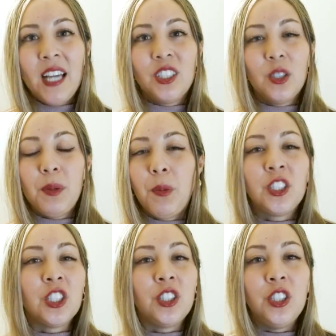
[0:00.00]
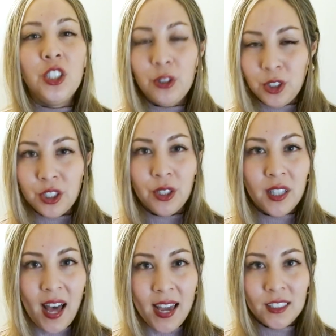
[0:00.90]
So people are just used to
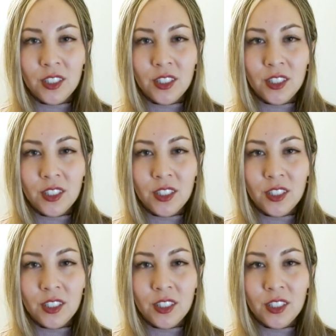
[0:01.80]
lying.